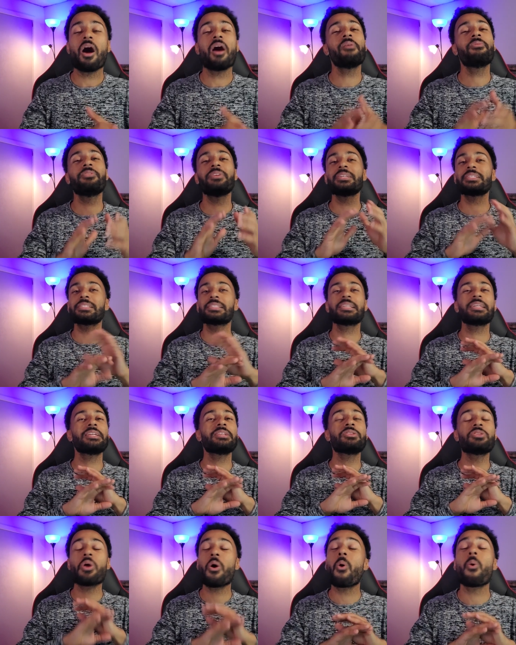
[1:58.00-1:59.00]
Obviously,
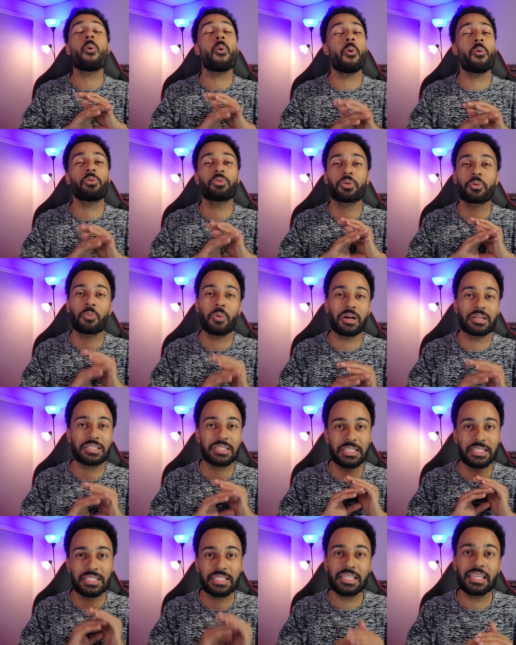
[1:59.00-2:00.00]
no owner
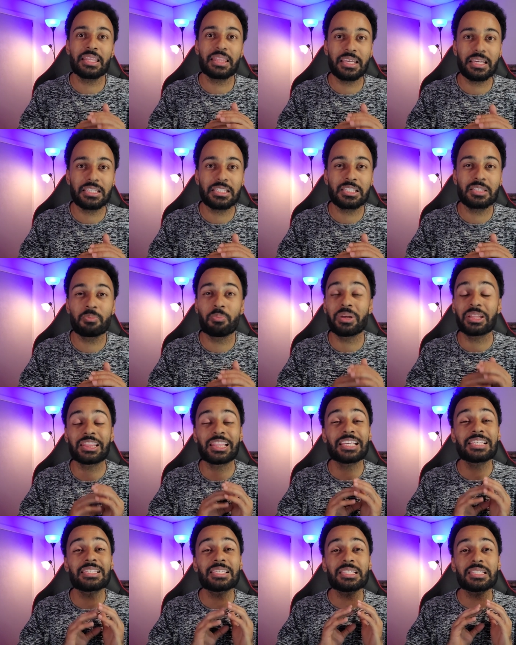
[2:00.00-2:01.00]
wants to see this, but
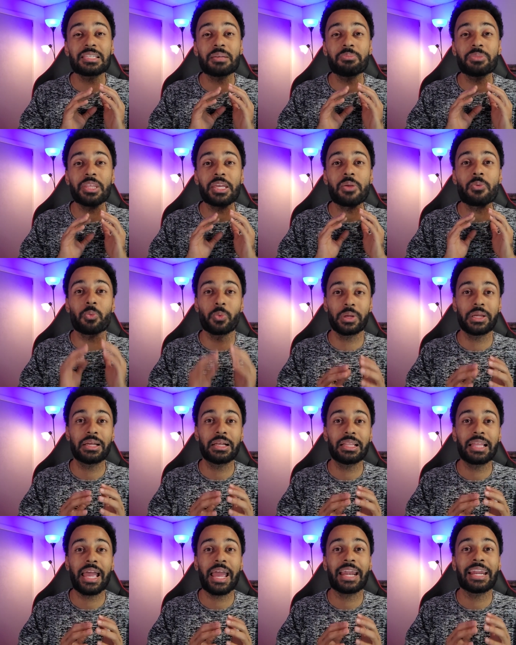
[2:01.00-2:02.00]
this is something
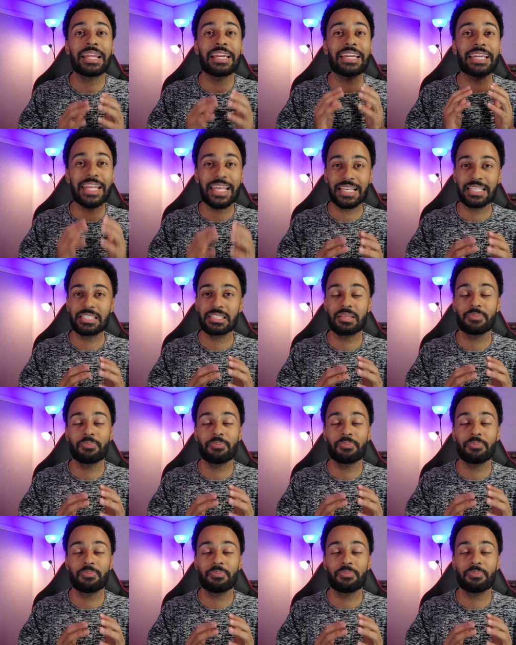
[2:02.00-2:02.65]
real and it needs